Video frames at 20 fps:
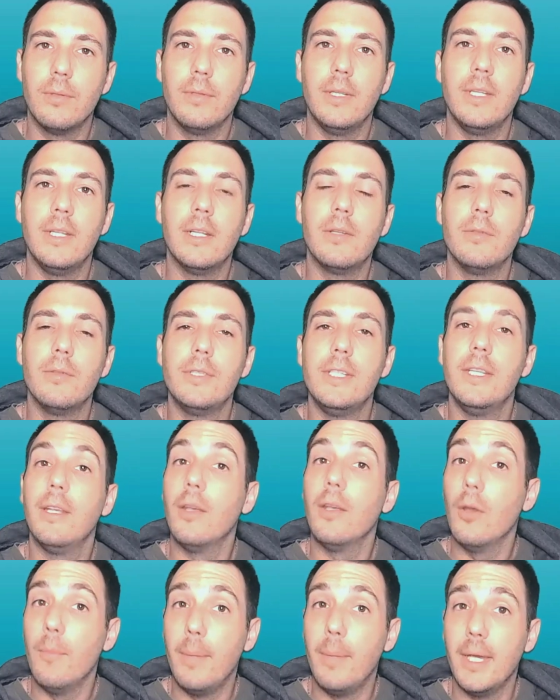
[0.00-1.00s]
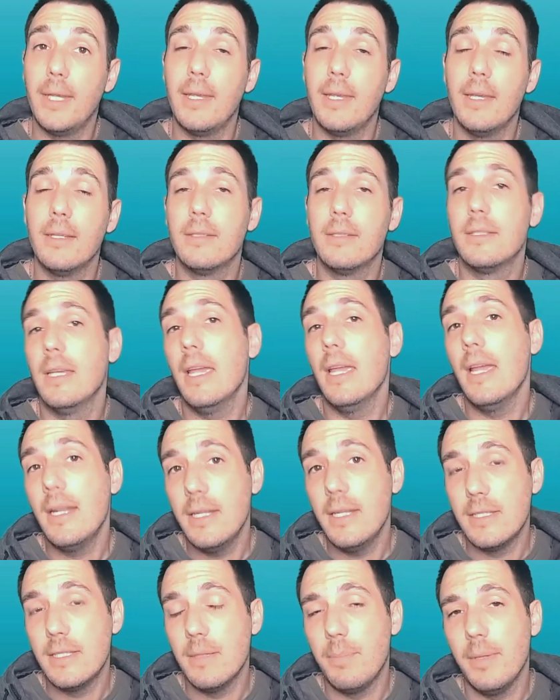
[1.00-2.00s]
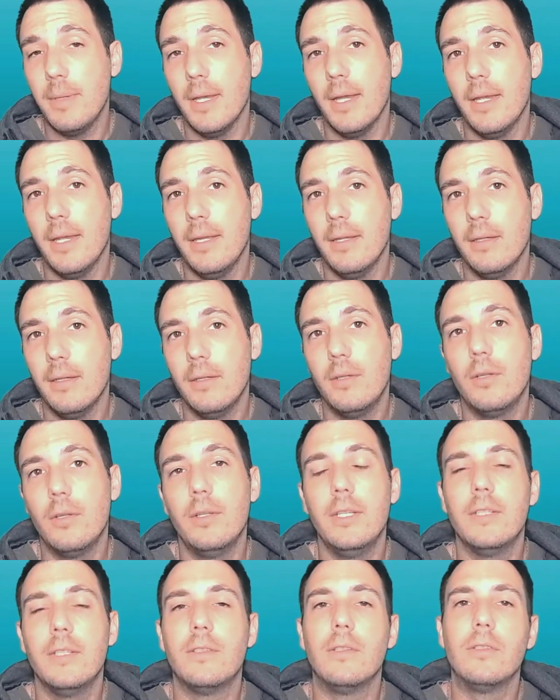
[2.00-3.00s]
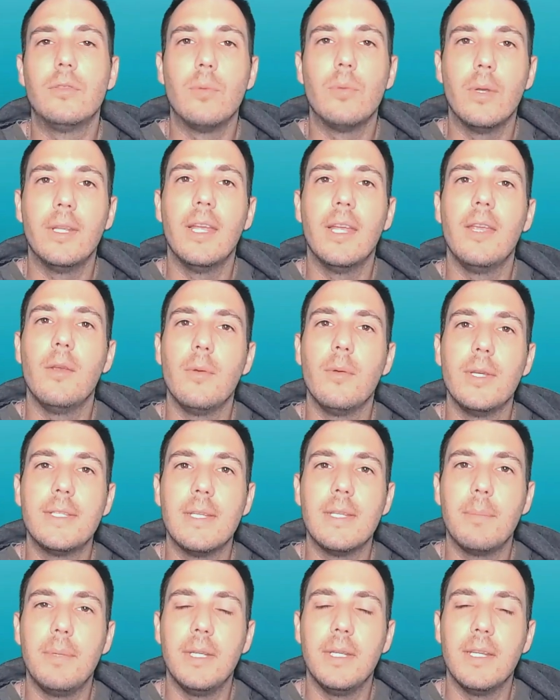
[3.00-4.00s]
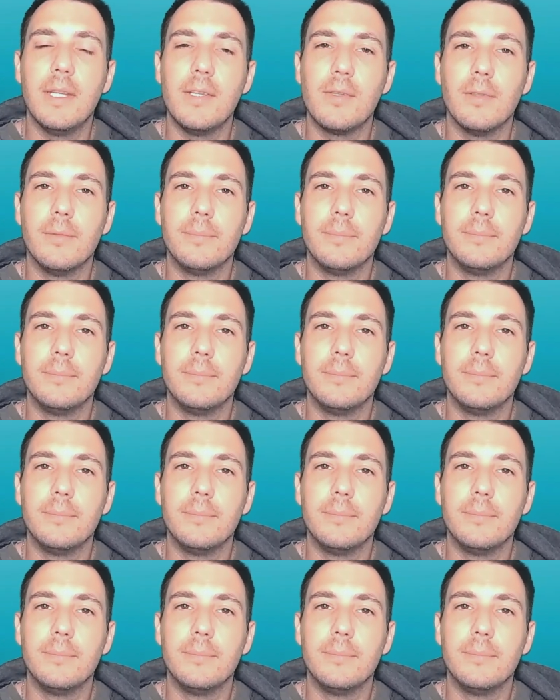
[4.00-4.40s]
including a backend and its API connected to an iOS application.